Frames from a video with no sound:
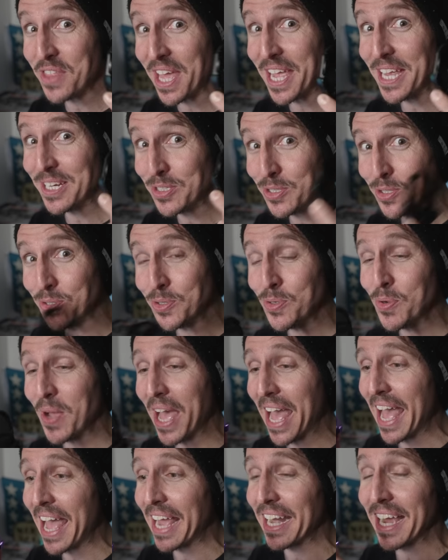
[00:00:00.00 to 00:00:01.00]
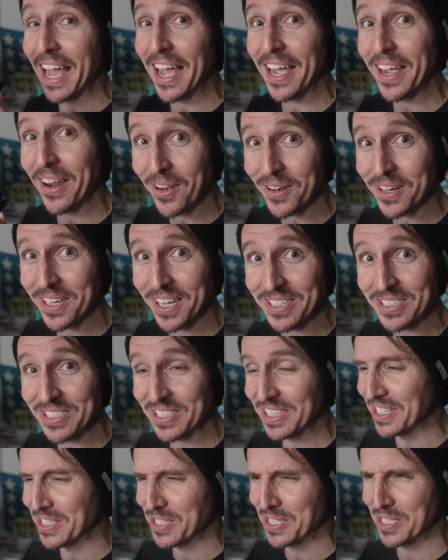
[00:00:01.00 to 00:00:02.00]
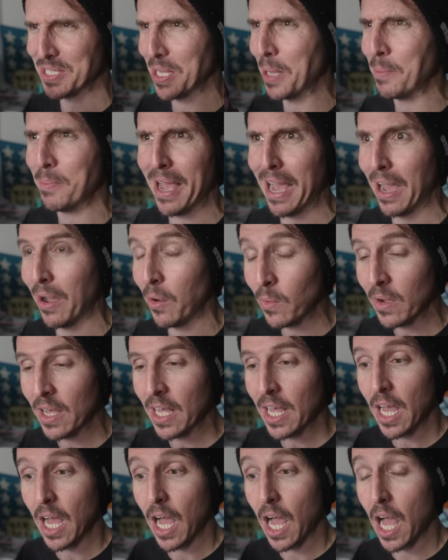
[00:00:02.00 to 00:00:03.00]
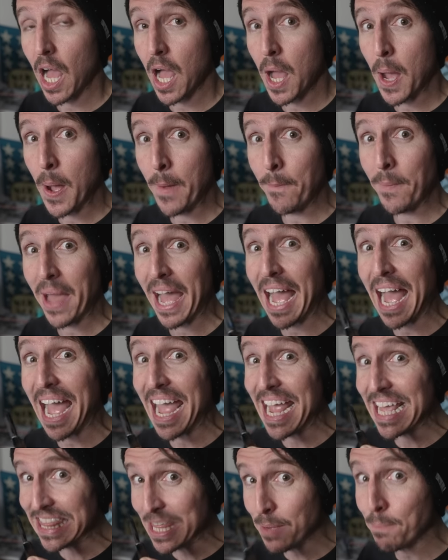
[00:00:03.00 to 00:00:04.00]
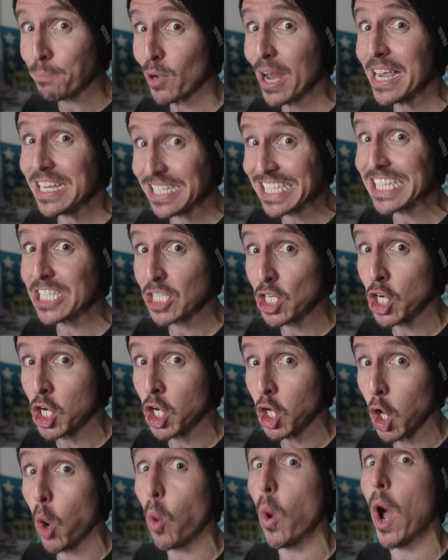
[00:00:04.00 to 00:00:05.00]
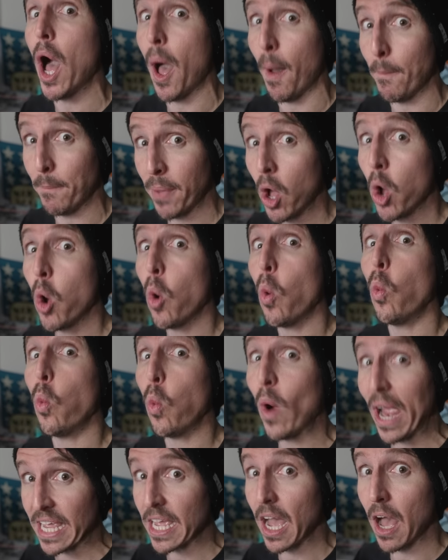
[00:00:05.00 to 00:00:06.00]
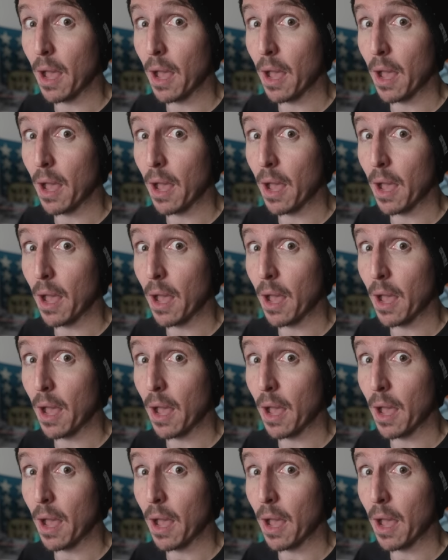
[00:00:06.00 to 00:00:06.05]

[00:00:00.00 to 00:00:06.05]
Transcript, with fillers: they do add IR cut to this somehow, um, the price is gonna go up, way